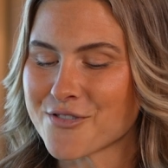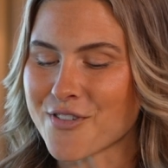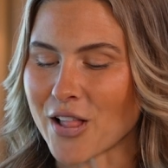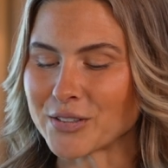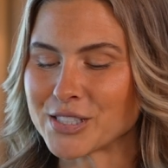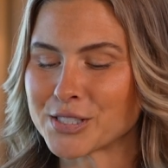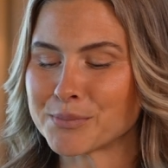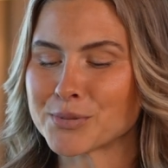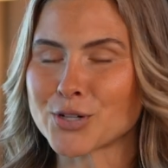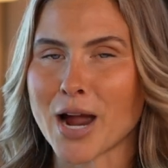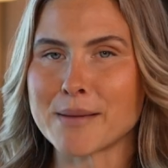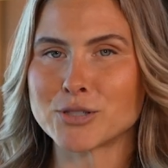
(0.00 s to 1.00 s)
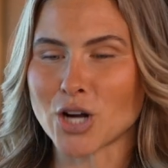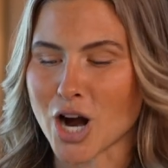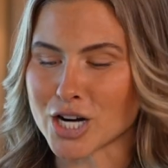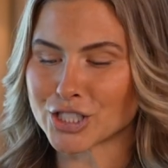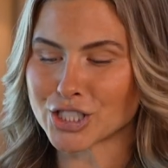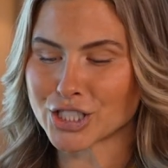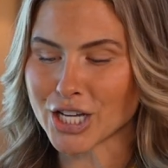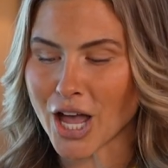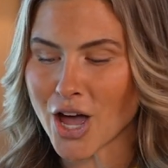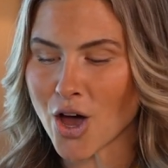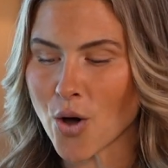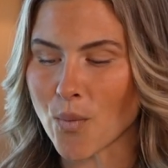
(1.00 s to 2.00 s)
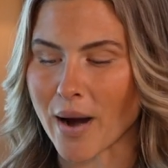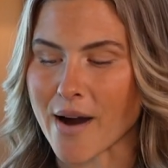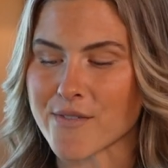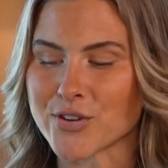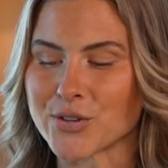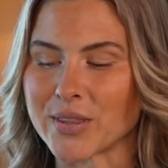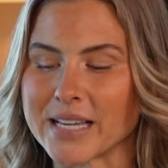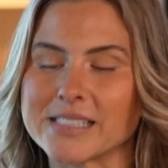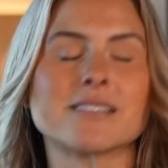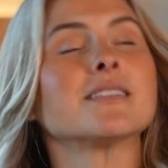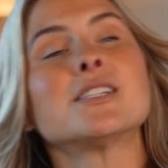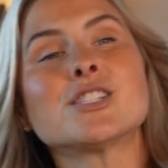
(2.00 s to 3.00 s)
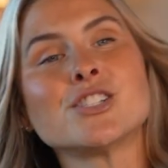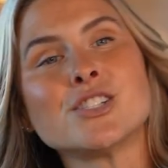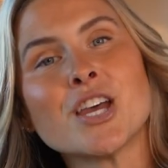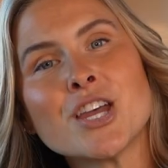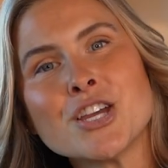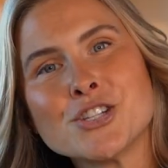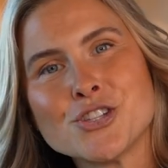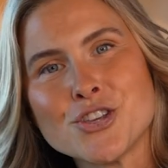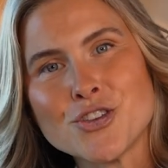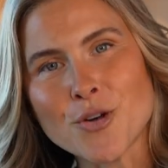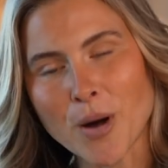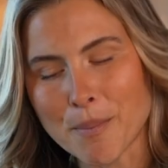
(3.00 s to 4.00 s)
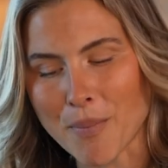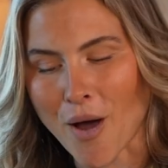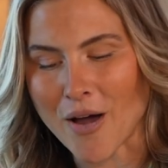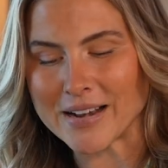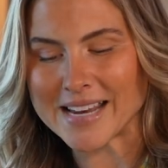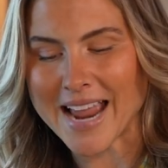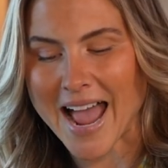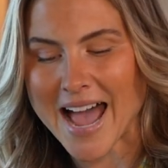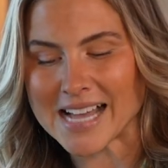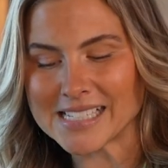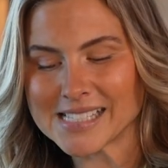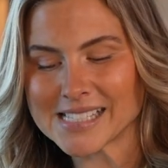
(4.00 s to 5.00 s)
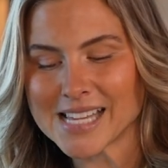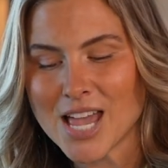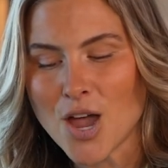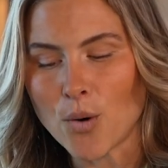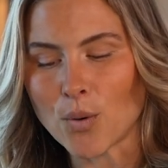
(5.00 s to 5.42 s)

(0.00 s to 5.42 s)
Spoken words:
Follow and subscribe to our show wherever you'd like to listen to your podcasts.